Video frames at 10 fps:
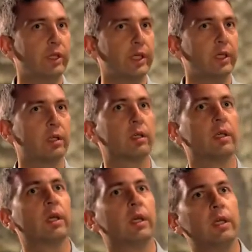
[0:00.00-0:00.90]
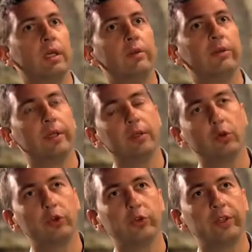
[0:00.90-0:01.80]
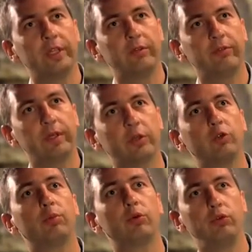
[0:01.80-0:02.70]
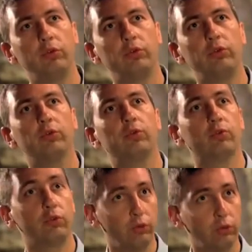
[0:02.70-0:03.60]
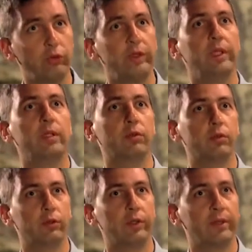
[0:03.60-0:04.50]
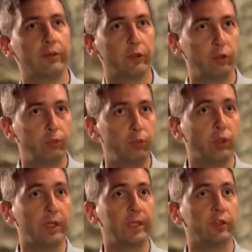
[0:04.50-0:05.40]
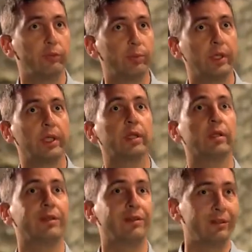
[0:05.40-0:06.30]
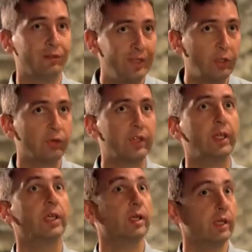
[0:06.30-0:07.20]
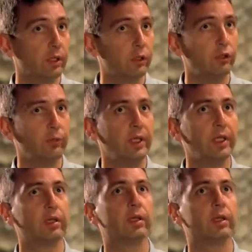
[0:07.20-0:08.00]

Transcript: used nitrogen, but in bottles. They switched to this on-site generator for two reasons. First, this is a more economic